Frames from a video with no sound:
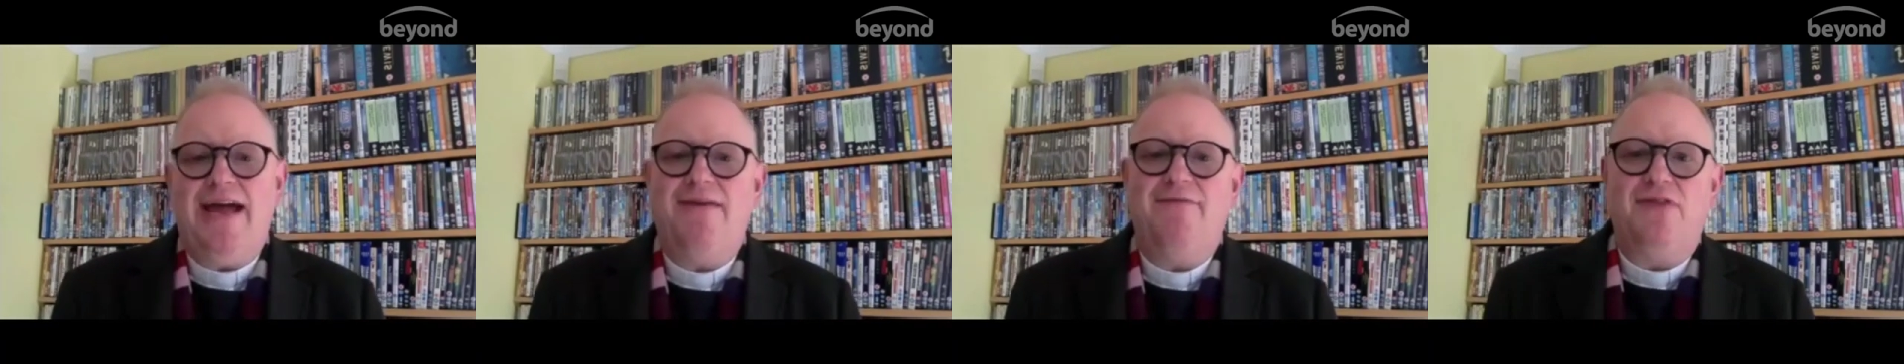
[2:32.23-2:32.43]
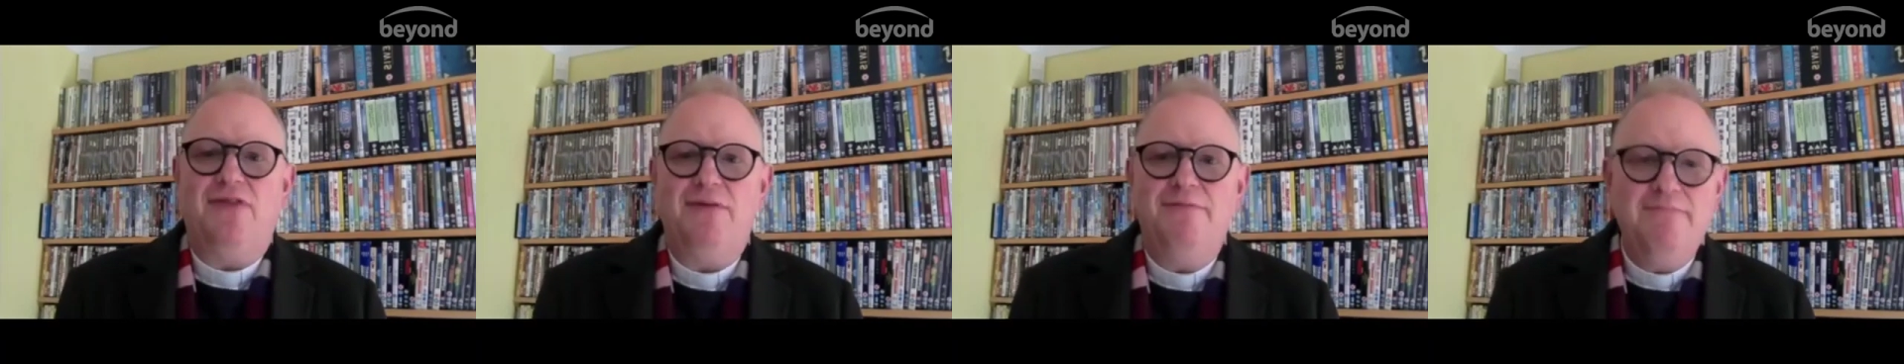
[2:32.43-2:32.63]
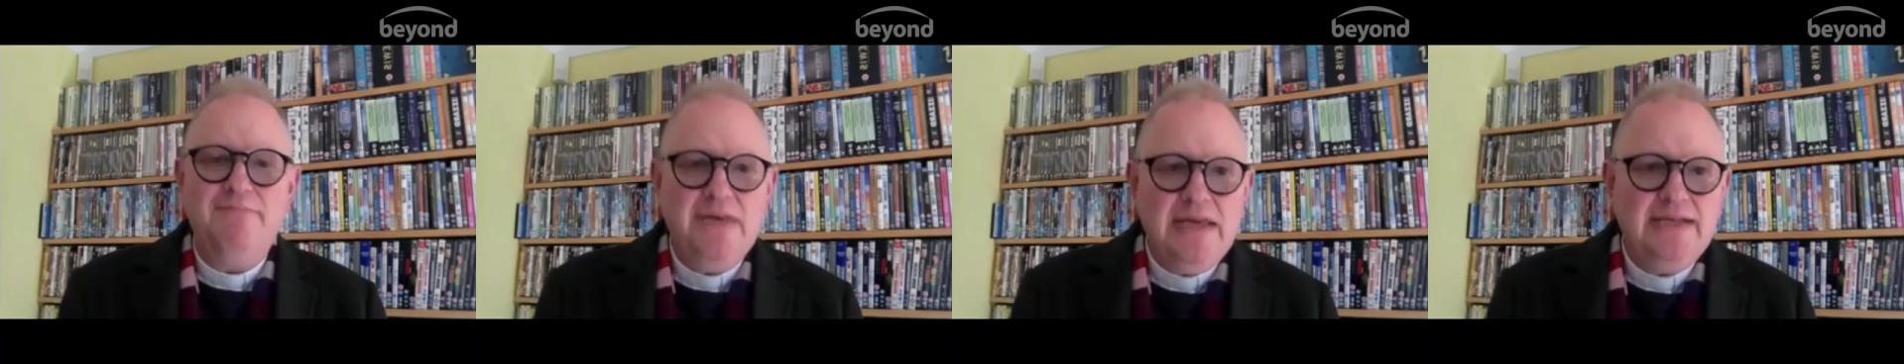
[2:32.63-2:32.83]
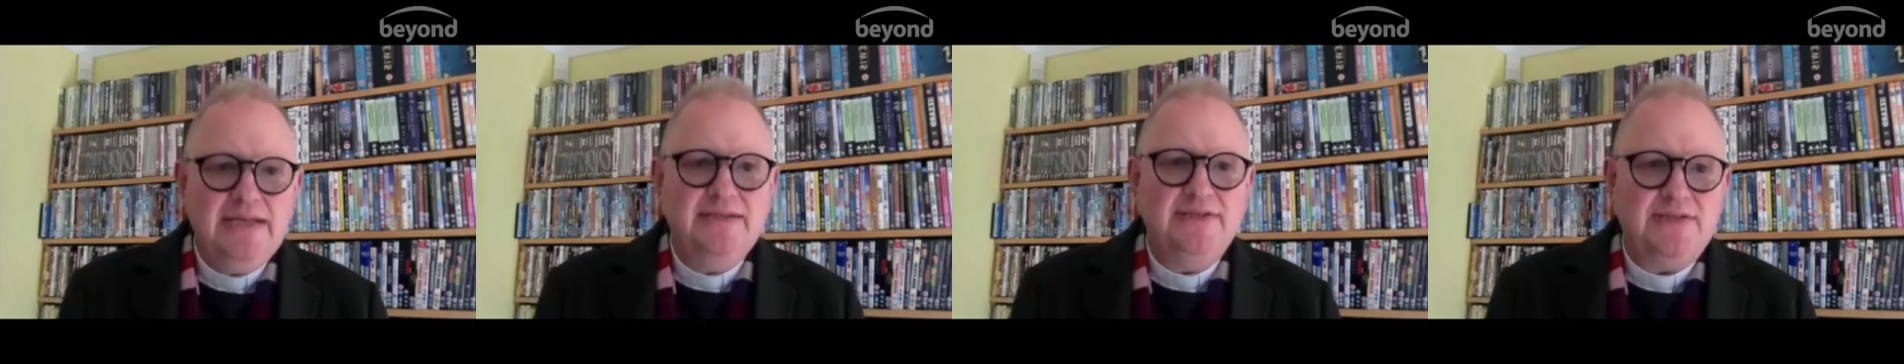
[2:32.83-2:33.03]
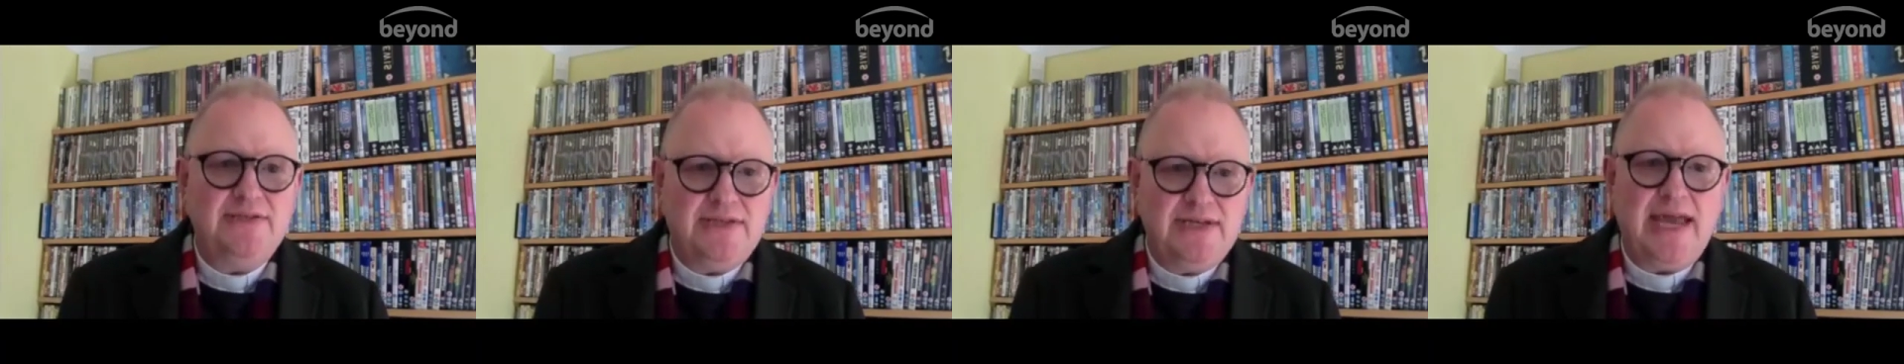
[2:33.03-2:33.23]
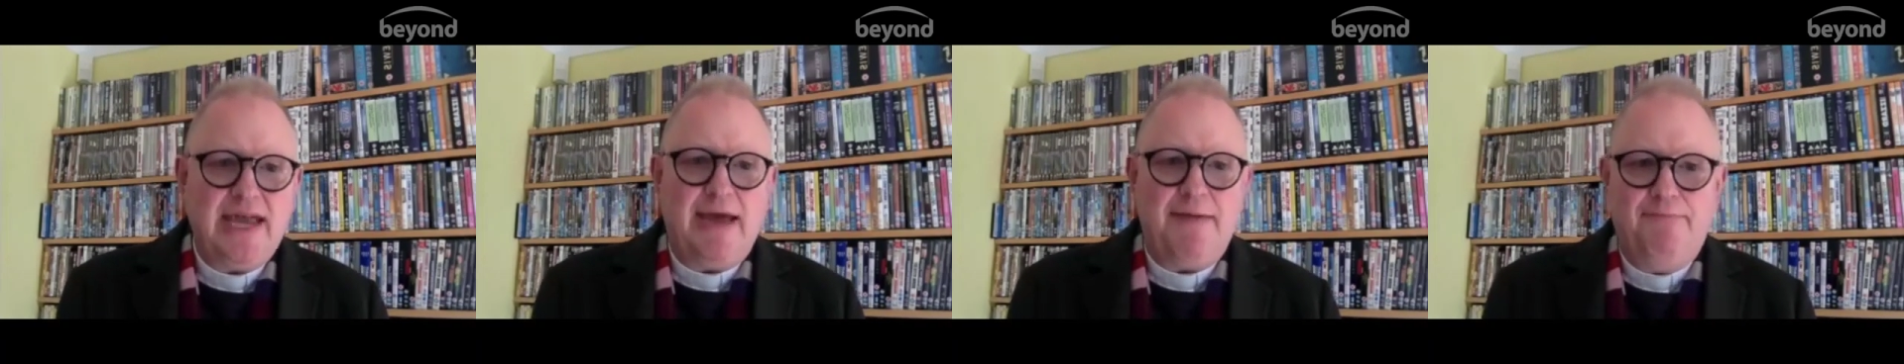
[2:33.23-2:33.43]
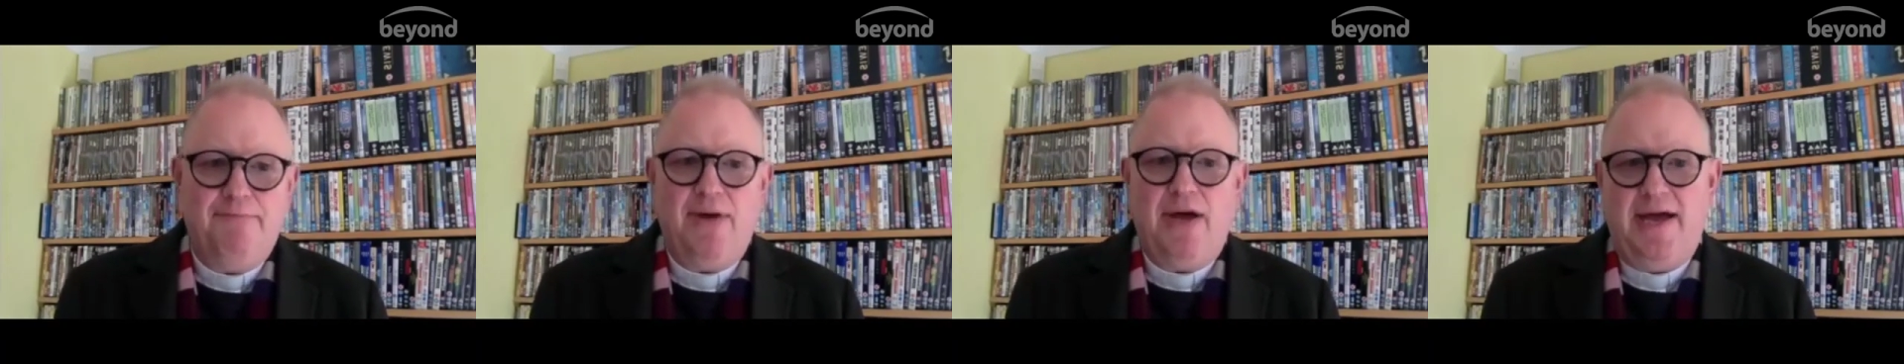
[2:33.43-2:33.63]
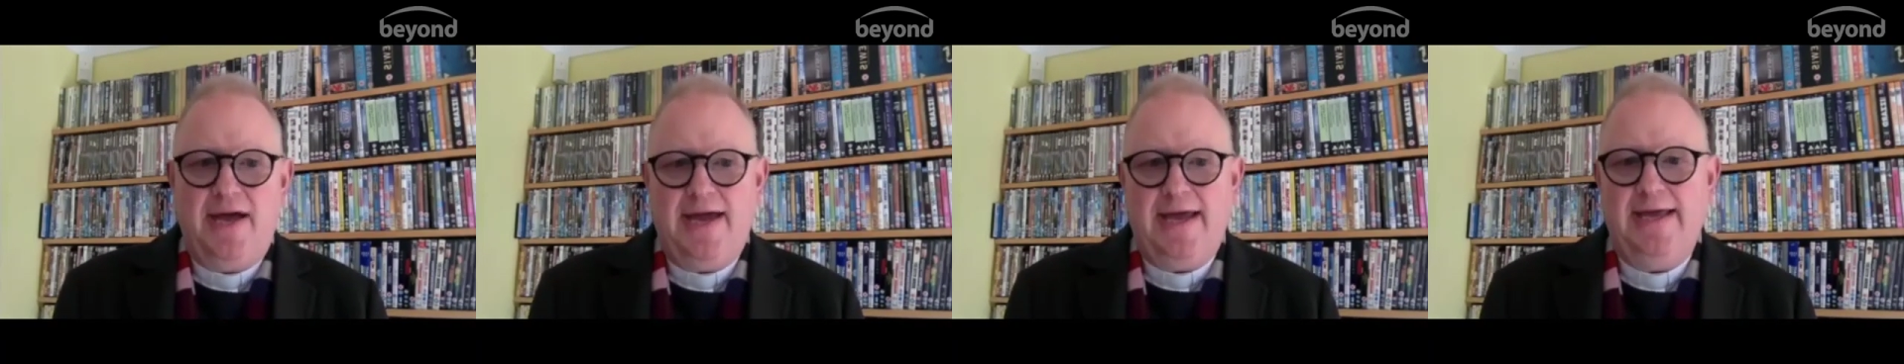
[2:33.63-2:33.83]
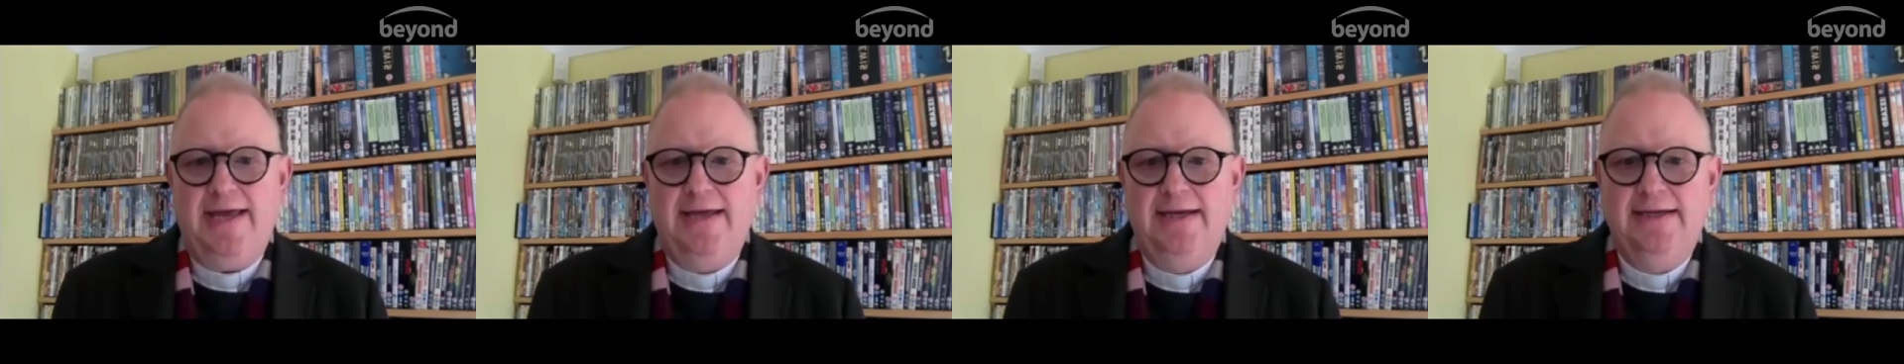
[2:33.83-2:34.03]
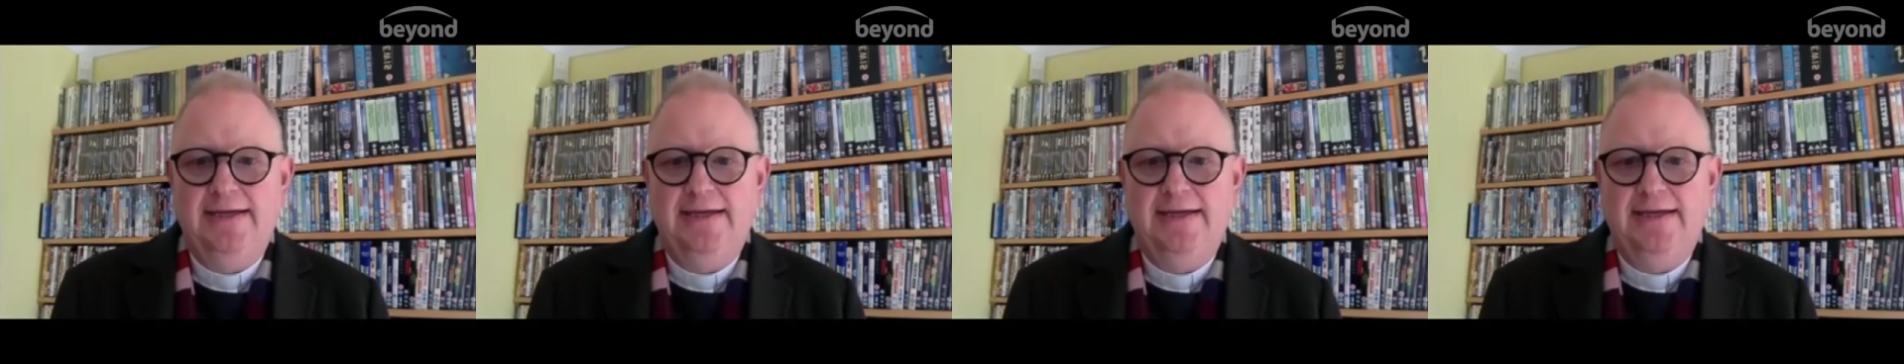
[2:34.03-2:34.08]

have the means to get by.